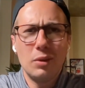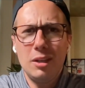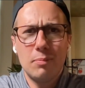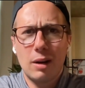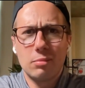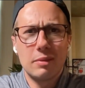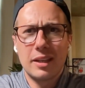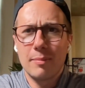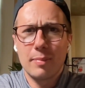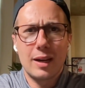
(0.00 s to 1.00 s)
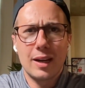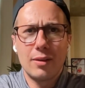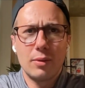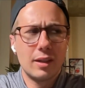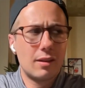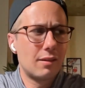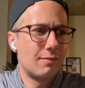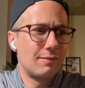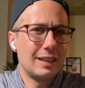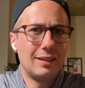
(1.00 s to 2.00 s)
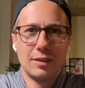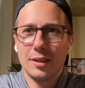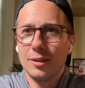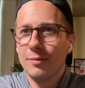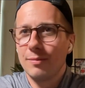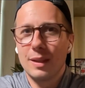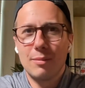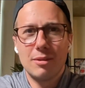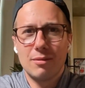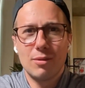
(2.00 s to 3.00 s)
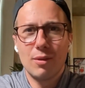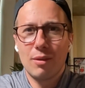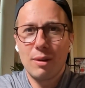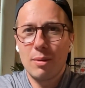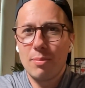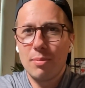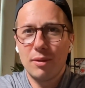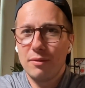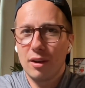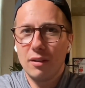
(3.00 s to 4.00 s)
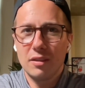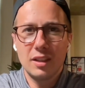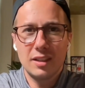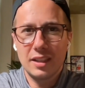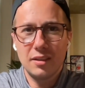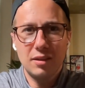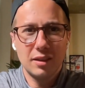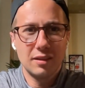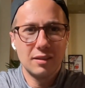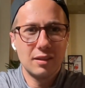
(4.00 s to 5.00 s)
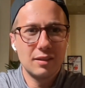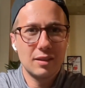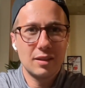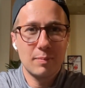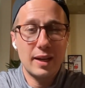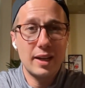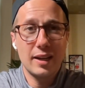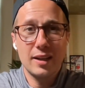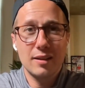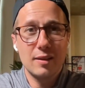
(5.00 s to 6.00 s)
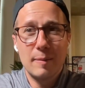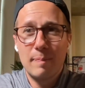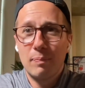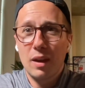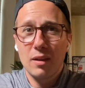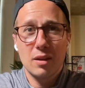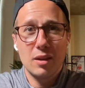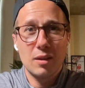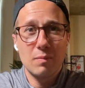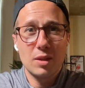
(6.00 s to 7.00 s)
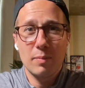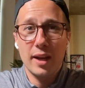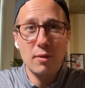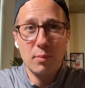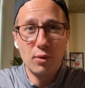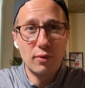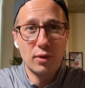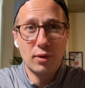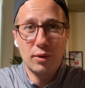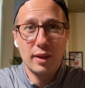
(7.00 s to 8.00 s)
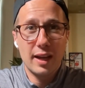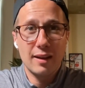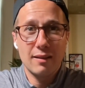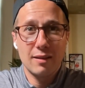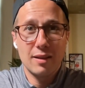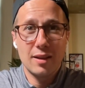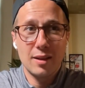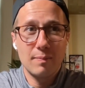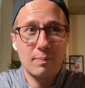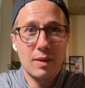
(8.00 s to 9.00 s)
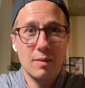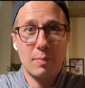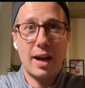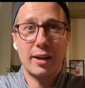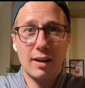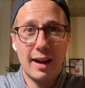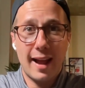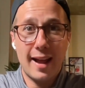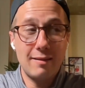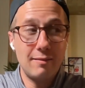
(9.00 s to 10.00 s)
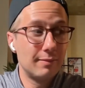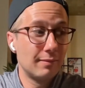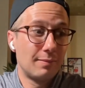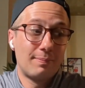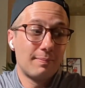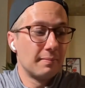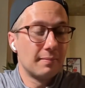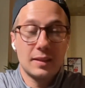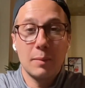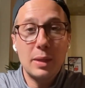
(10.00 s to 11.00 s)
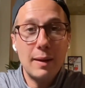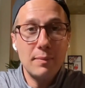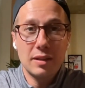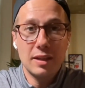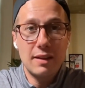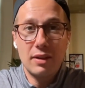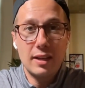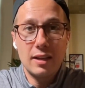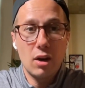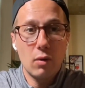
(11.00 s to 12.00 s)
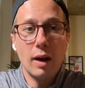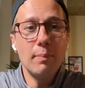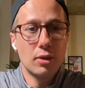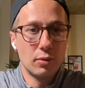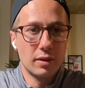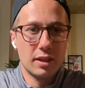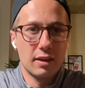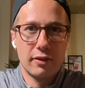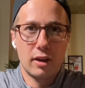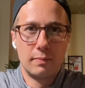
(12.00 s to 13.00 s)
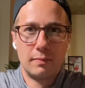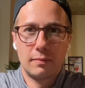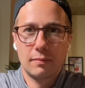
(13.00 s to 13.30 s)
you could probably get by with, I don't know, maybe 2 to 3 people involved in a deal. And depending on the spend approval that the buyer had, sometimes it didn't even need to go up to a CFO.